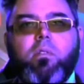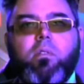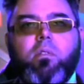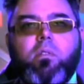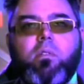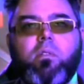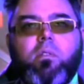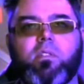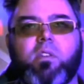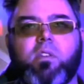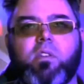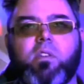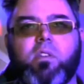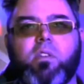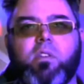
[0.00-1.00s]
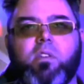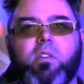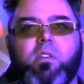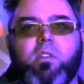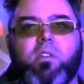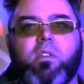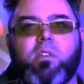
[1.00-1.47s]
gets his coffee and his
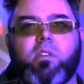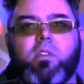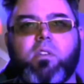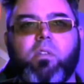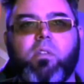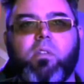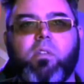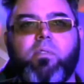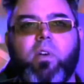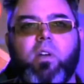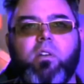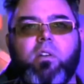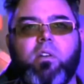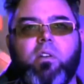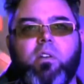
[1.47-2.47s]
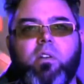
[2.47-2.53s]
hot chocolate from the vendor.